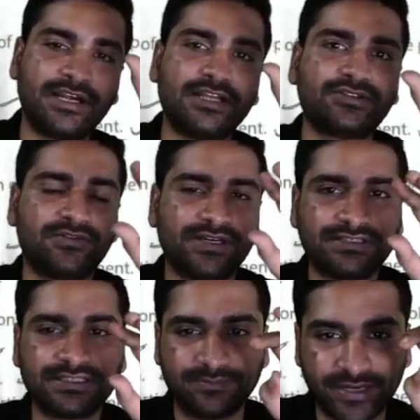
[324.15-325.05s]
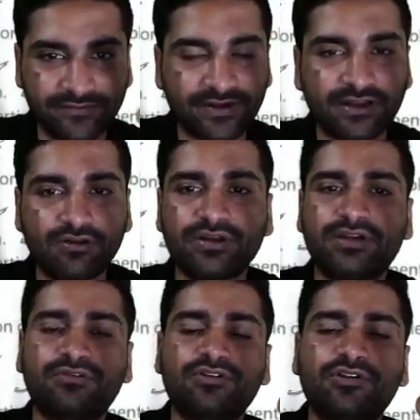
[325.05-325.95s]
So if I just brief it out, it
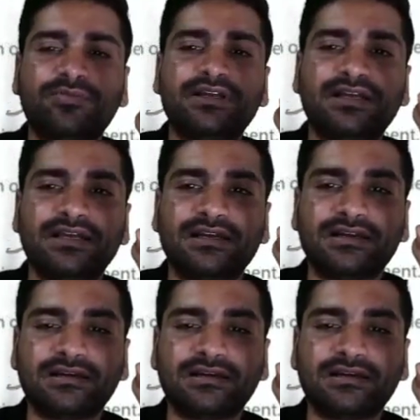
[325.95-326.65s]
won't be a clearer,